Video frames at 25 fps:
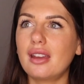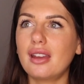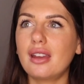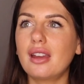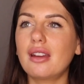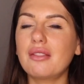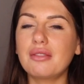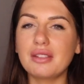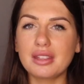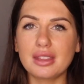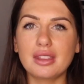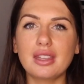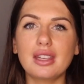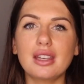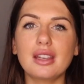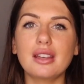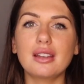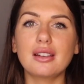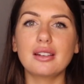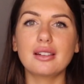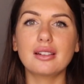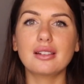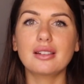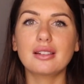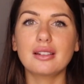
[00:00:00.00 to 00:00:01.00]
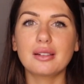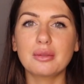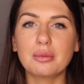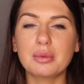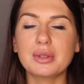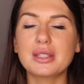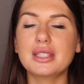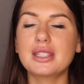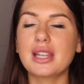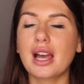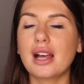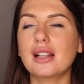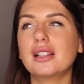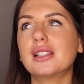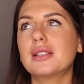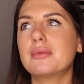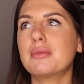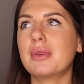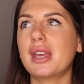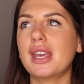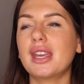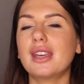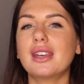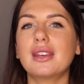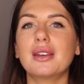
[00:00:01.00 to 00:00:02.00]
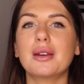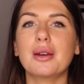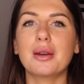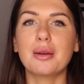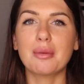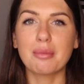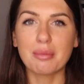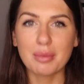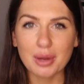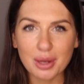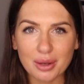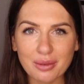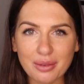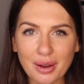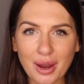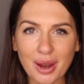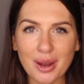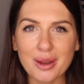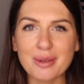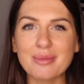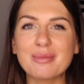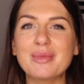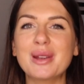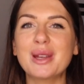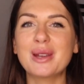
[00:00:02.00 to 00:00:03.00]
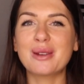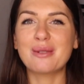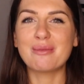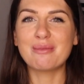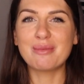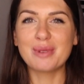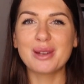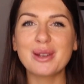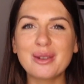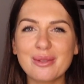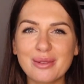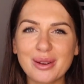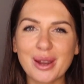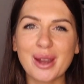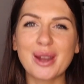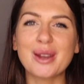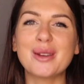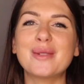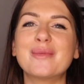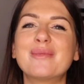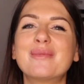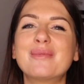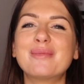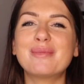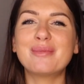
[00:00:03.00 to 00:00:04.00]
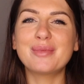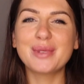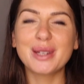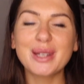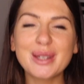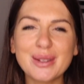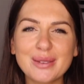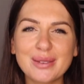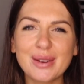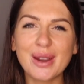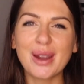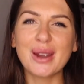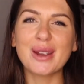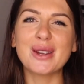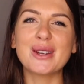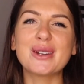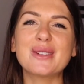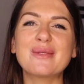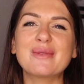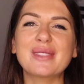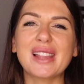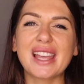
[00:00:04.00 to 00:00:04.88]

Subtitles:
everything was telling me, move home, move home, move home.